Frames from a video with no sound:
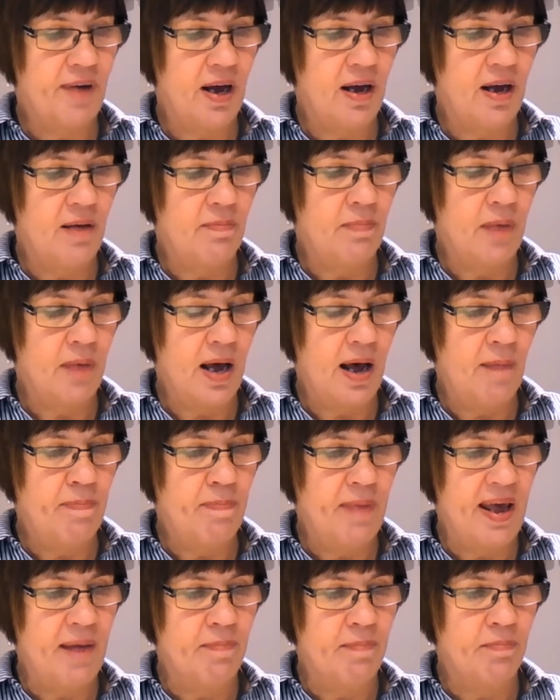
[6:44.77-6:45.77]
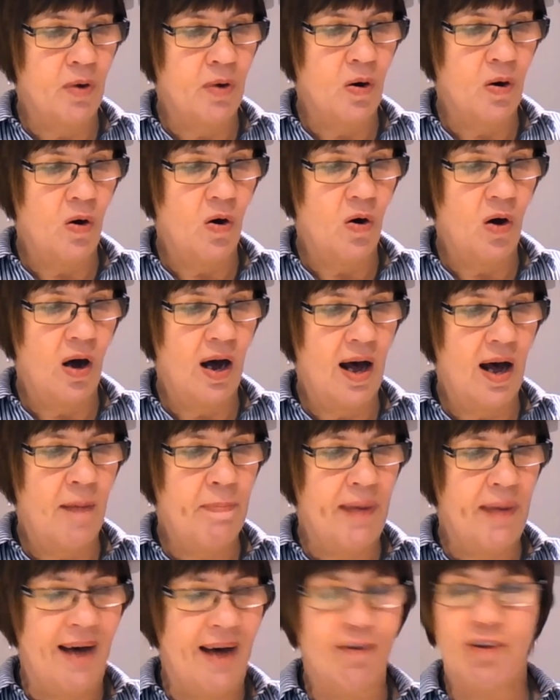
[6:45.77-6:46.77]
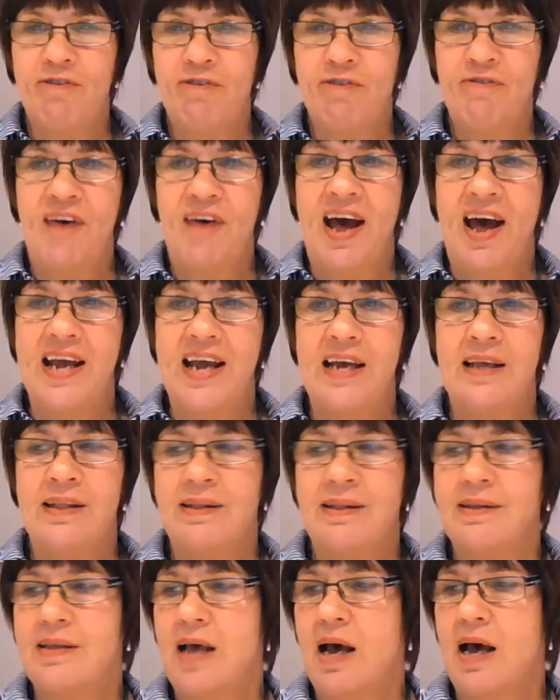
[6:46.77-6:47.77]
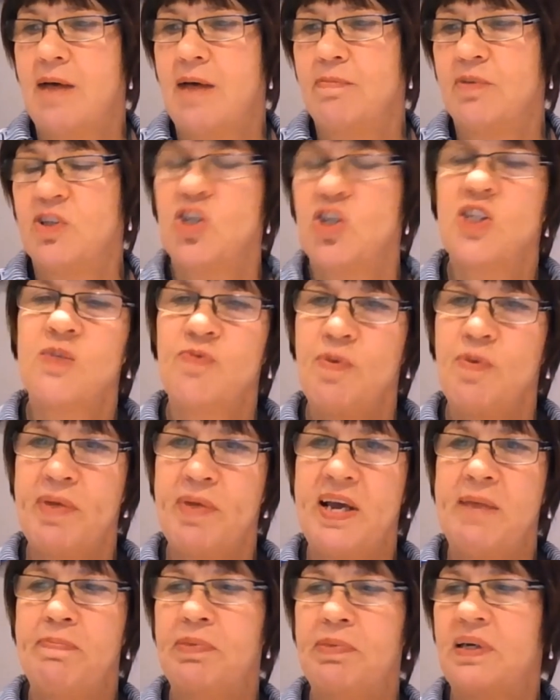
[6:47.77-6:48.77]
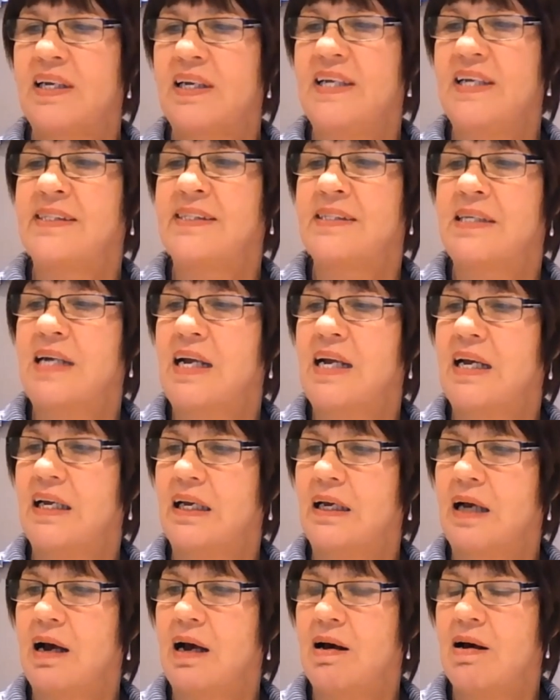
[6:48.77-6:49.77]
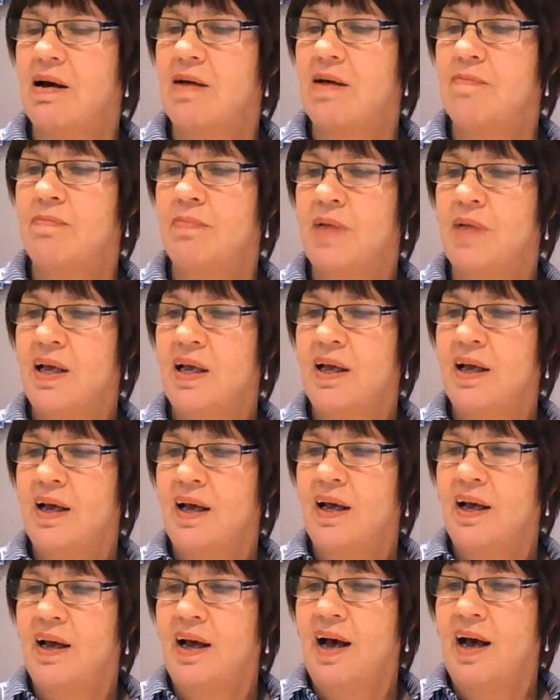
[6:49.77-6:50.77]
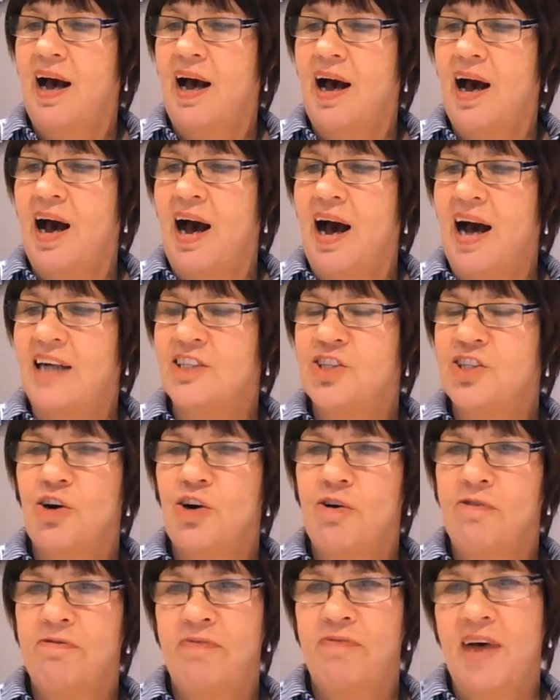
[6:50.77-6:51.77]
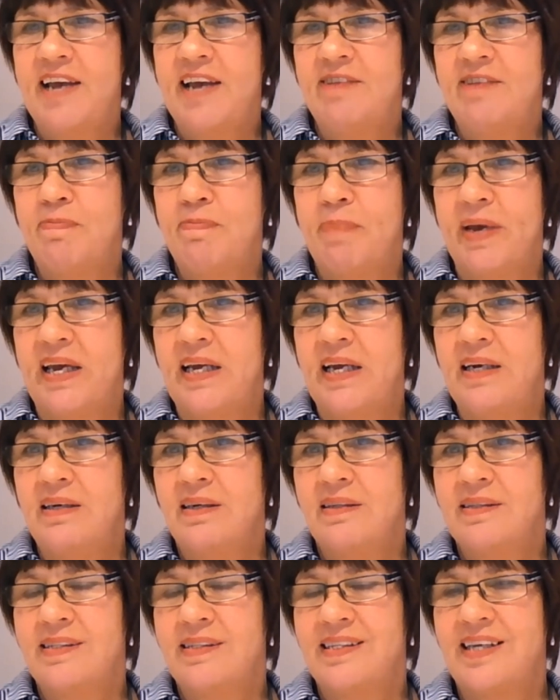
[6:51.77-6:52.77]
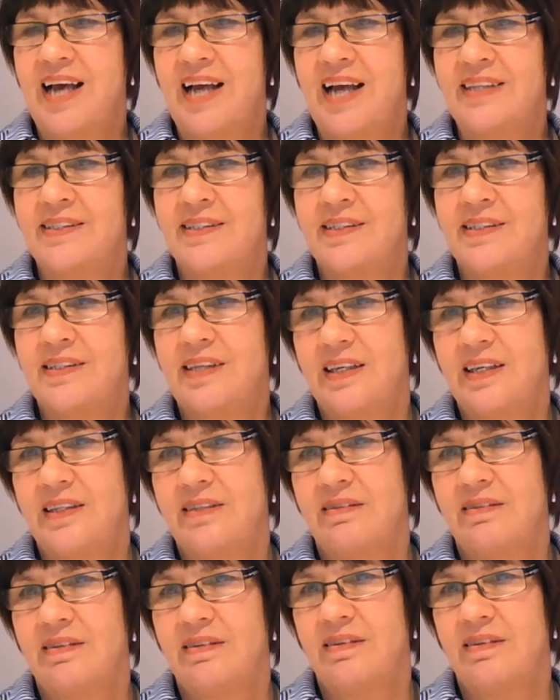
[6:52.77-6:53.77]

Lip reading: a bit more about faith. Just for people listening, has your faith been tested?